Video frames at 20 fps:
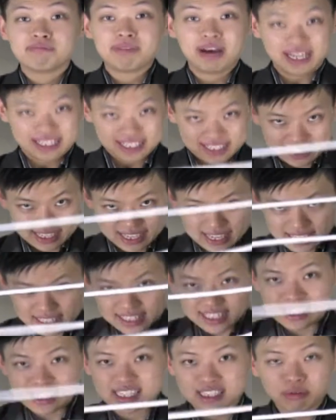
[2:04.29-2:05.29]
But
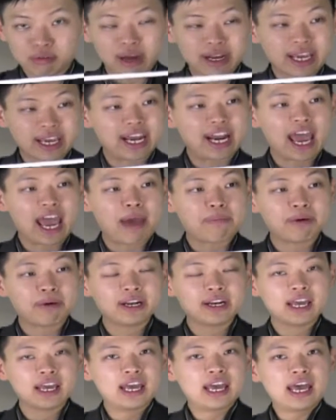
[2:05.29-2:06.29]
this is what can
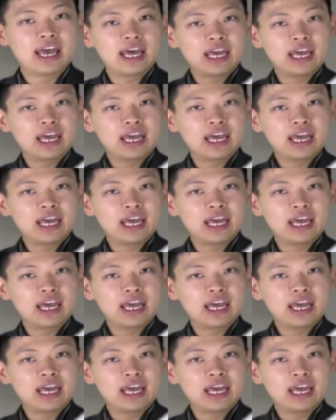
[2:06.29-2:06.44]
happen